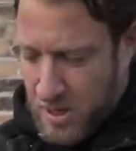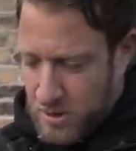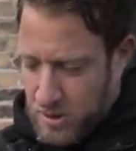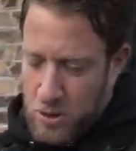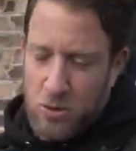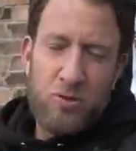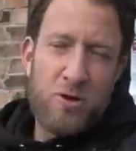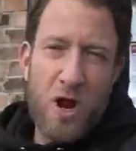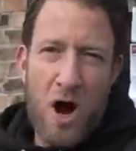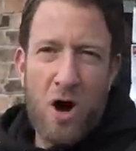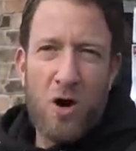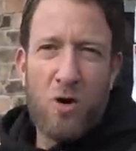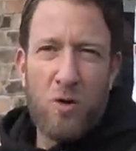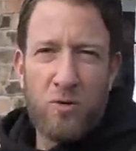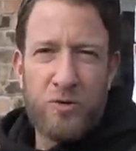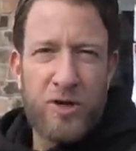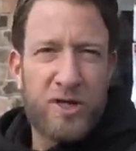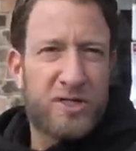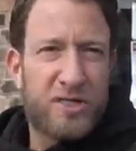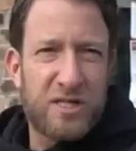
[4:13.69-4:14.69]
you'd
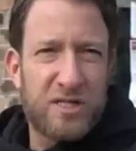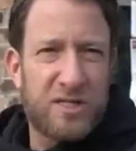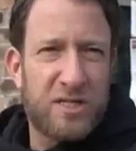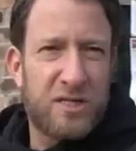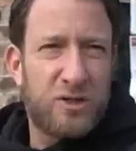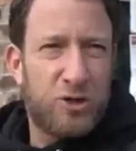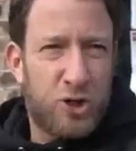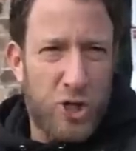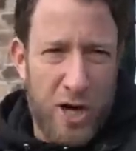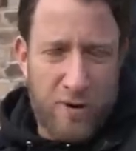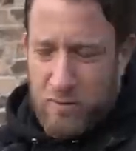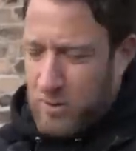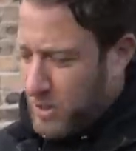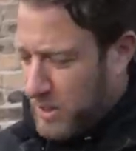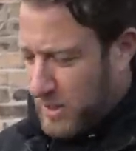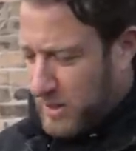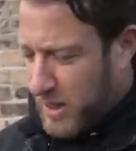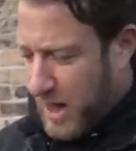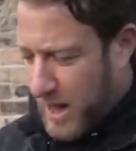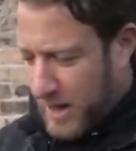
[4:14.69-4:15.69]
know this isn't
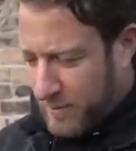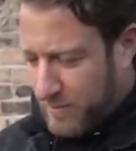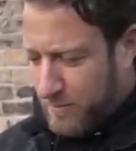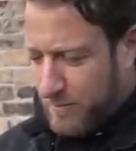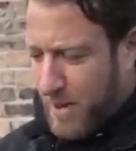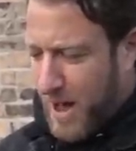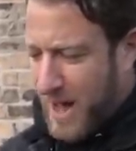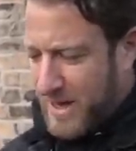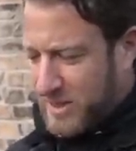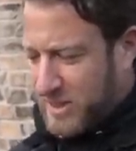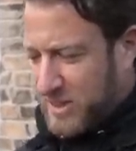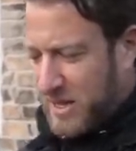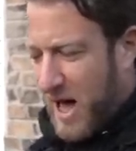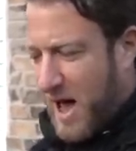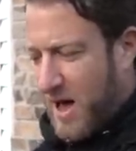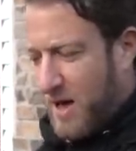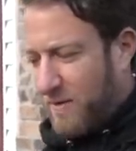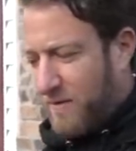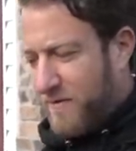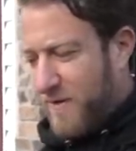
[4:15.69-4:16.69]
generally like my style.